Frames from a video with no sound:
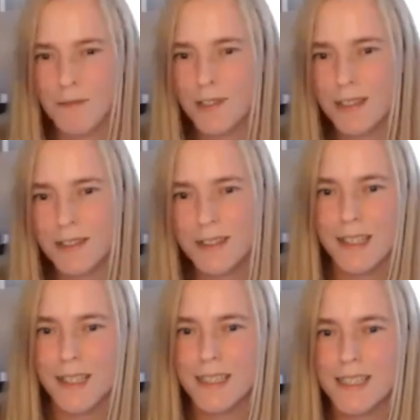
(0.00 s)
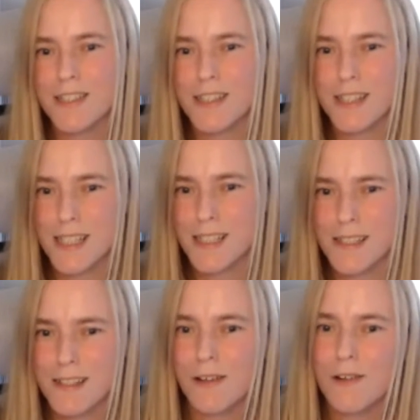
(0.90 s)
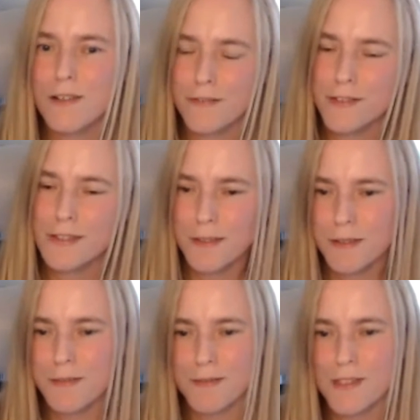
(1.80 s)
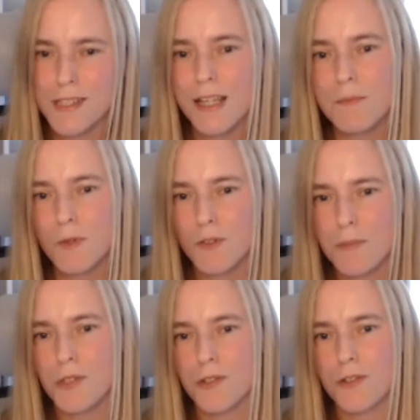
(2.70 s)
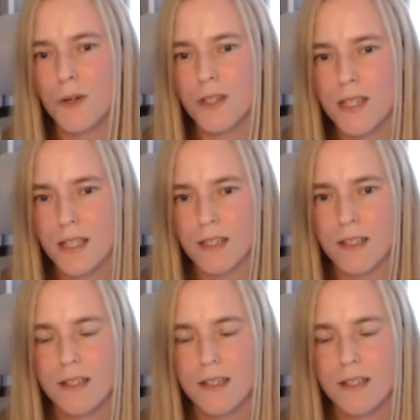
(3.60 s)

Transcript: really good at this. Just, look for the slightly more obscure ones and